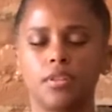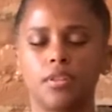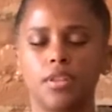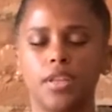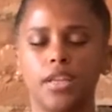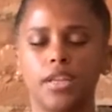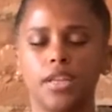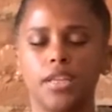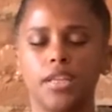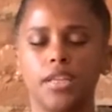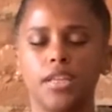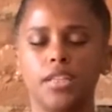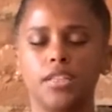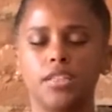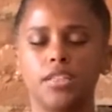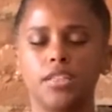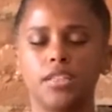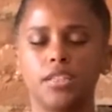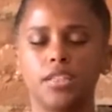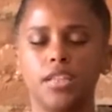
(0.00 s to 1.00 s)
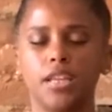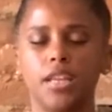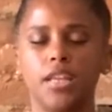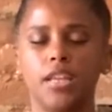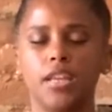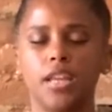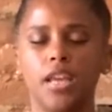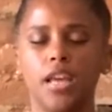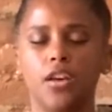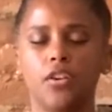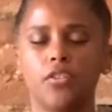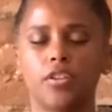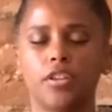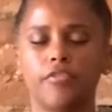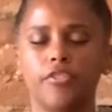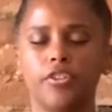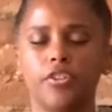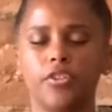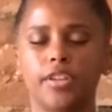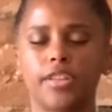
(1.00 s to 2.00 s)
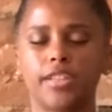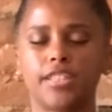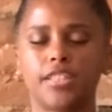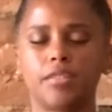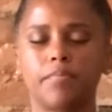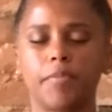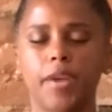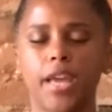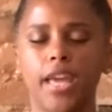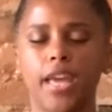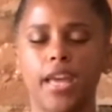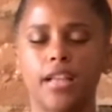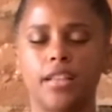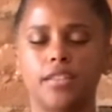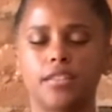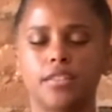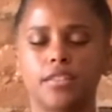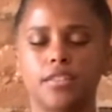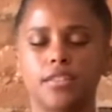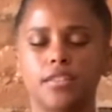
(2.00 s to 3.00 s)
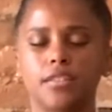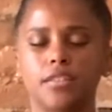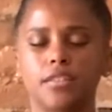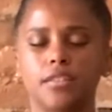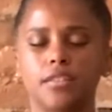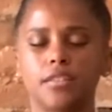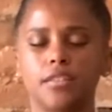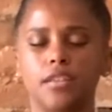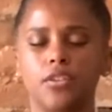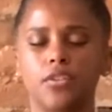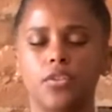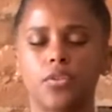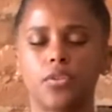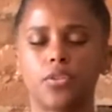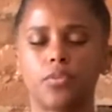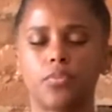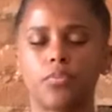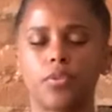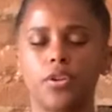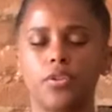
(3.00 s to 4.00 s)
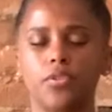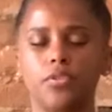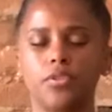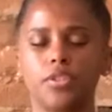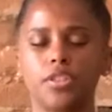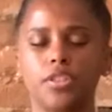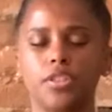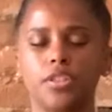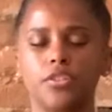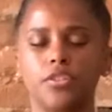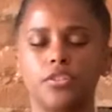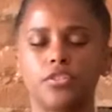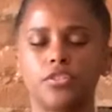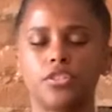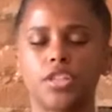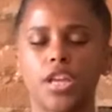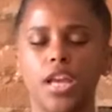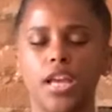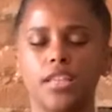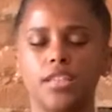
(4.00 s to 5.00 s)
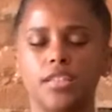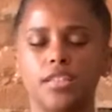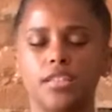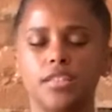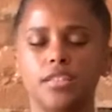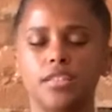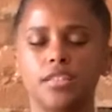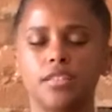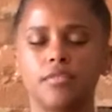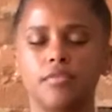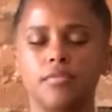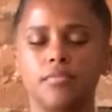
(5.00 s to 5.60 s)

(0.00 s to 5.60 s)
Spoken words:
Let each inhale give you an expanse in your throat and in your chest.